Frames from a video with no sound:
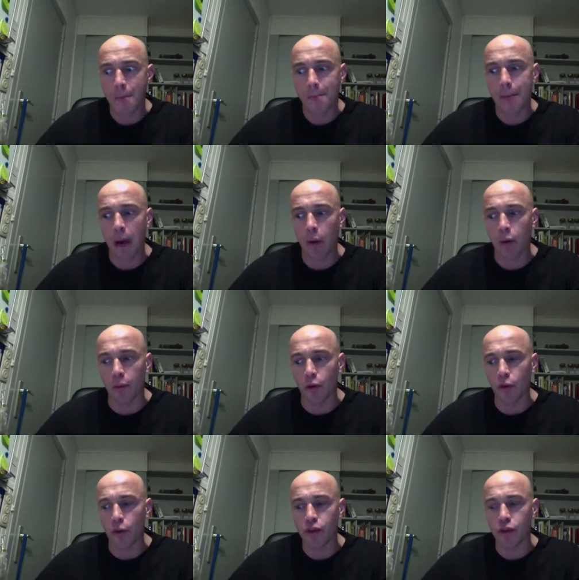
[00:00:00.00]
power
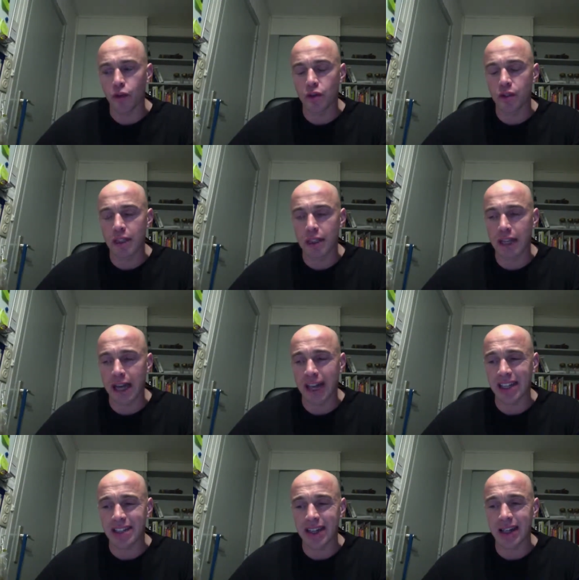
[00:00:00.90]
moves, those
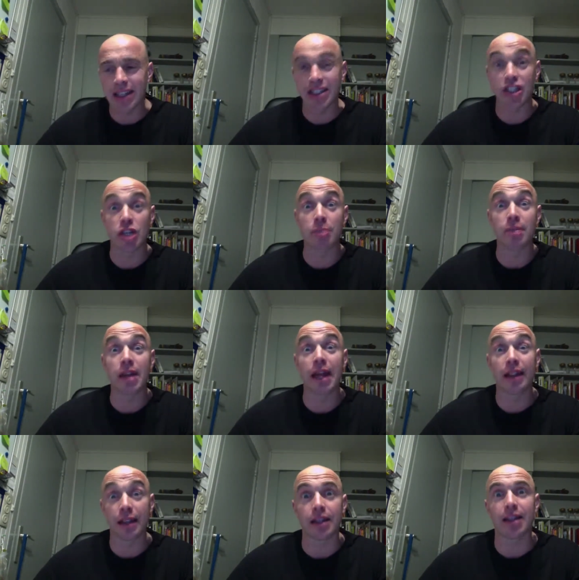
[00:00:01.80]
calisthenics,
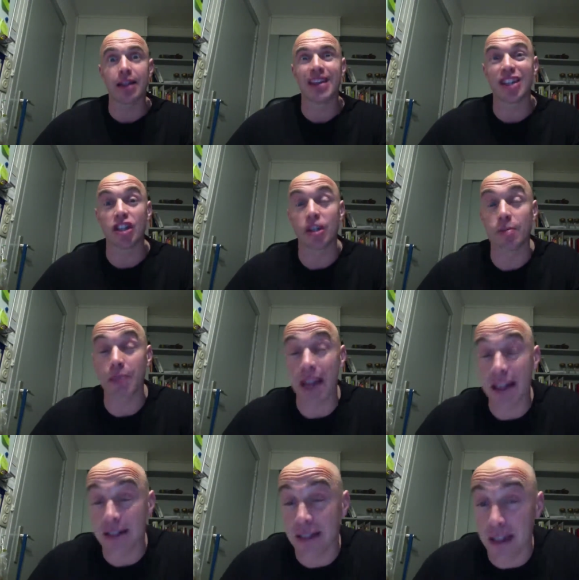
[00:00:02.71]
gymnastic,
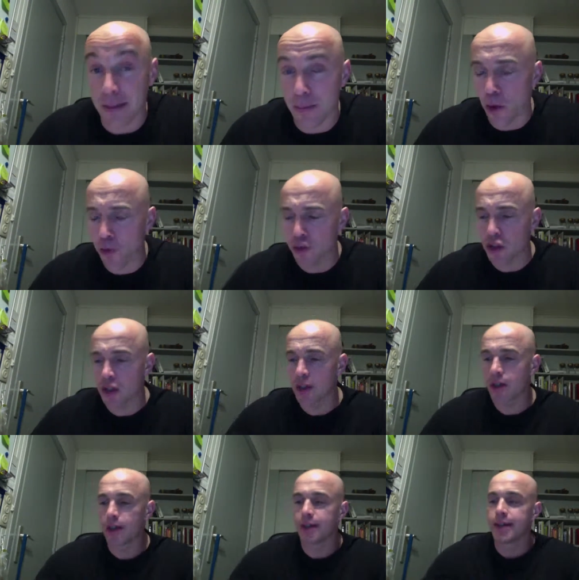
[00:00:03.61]
gymnastic
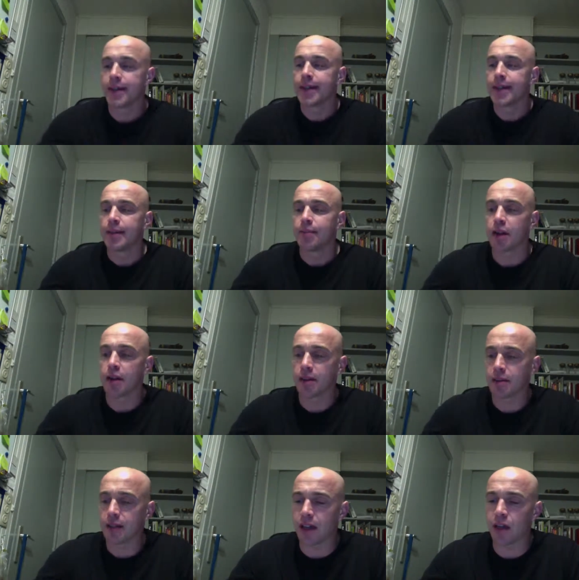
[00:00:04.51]
moves,
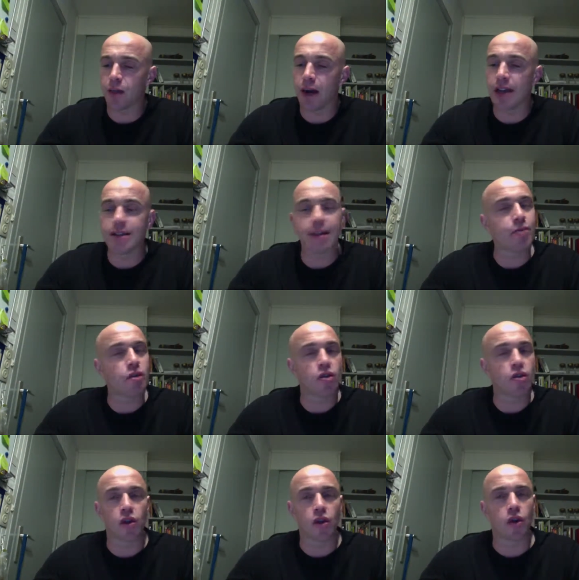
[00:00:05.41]
because otherwise I'm
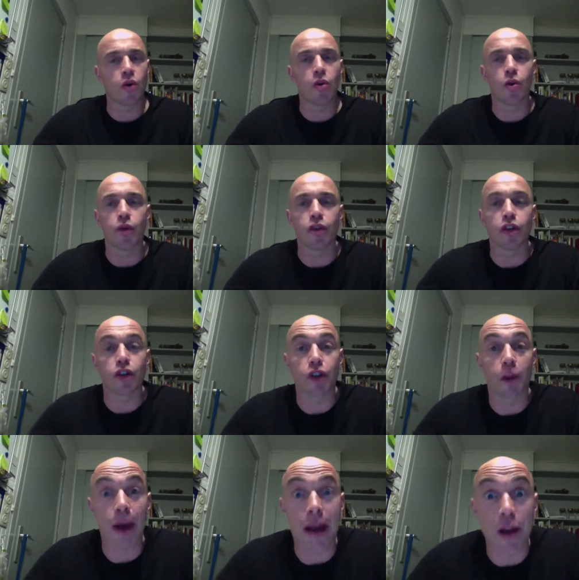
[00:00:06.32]
just going to go over the
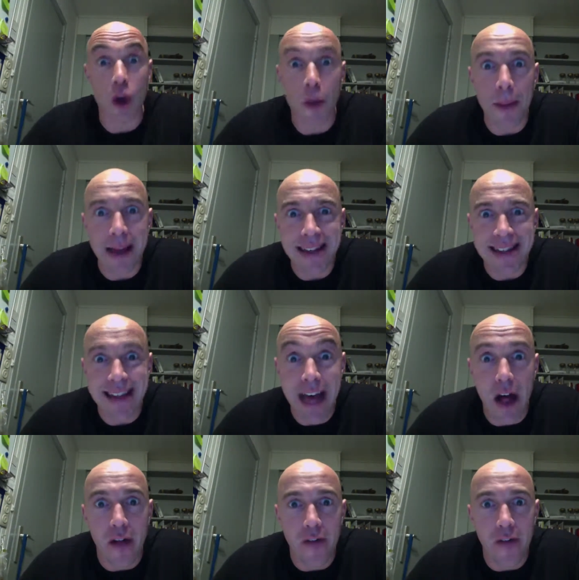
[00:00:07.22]
top. I know
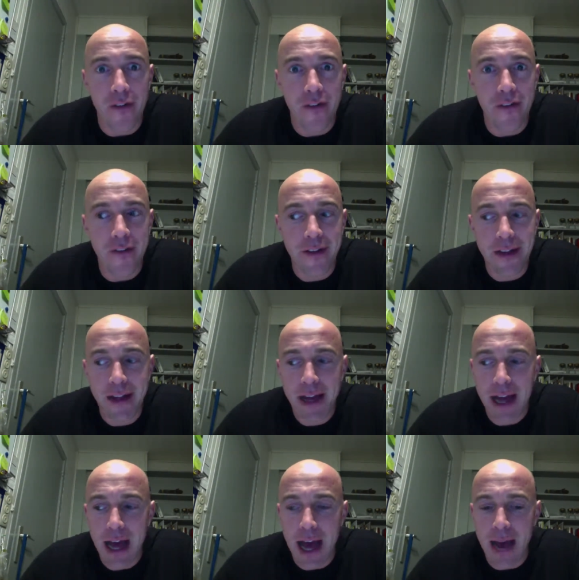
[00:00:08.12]
myself.
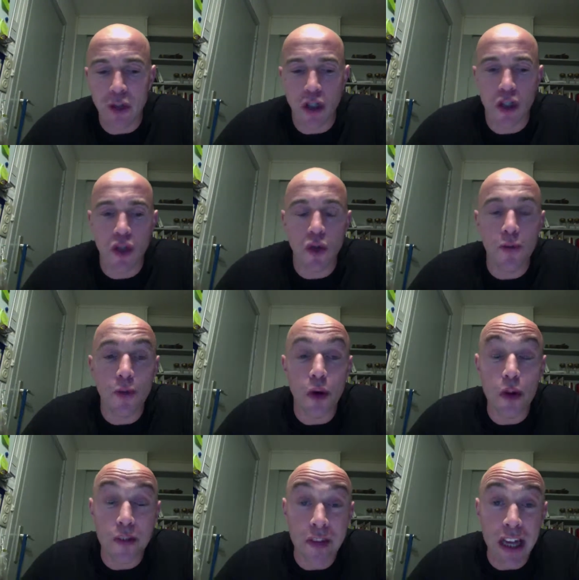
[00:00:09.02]
I'm just too
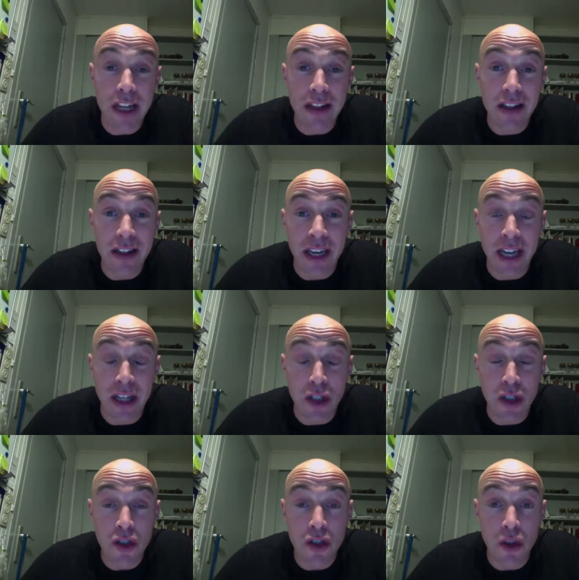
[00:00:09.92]
motivated and I
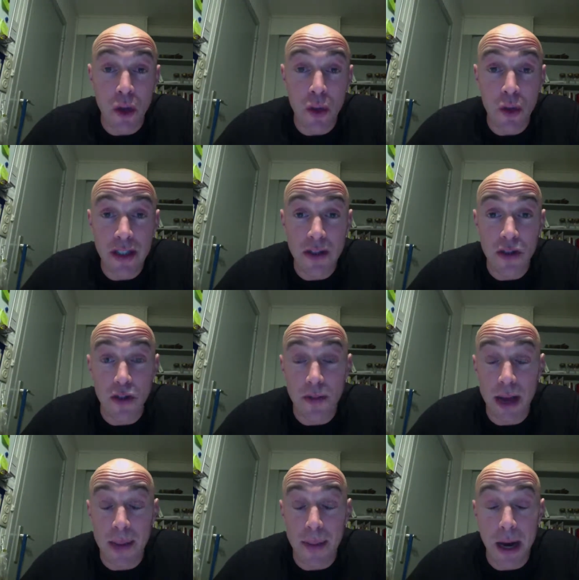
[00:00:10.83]
just don't listen to
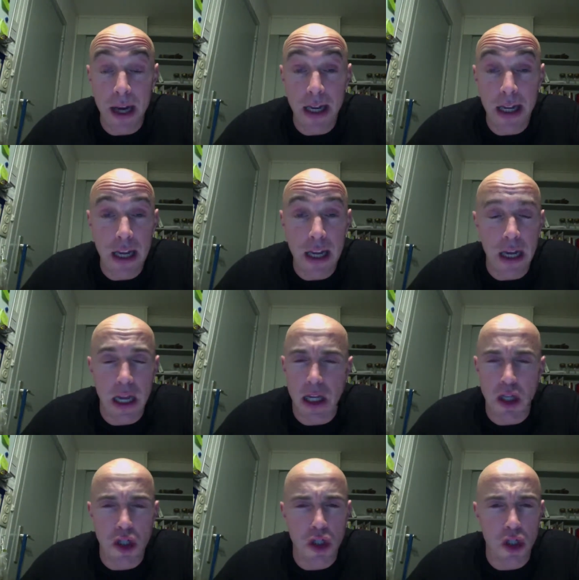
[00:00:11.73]
my body and
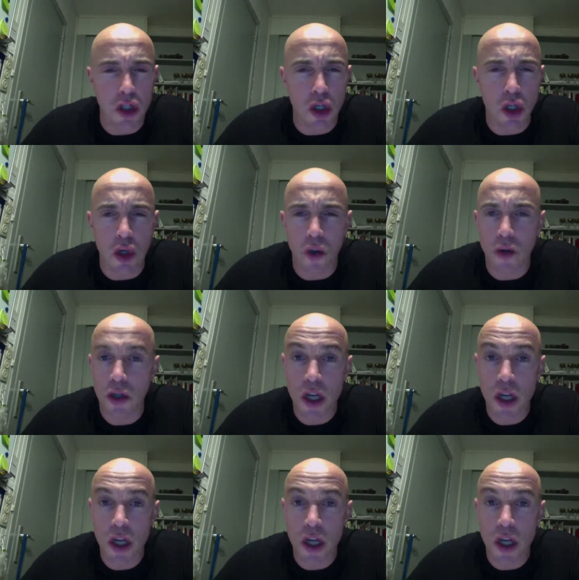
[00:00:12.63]
I just go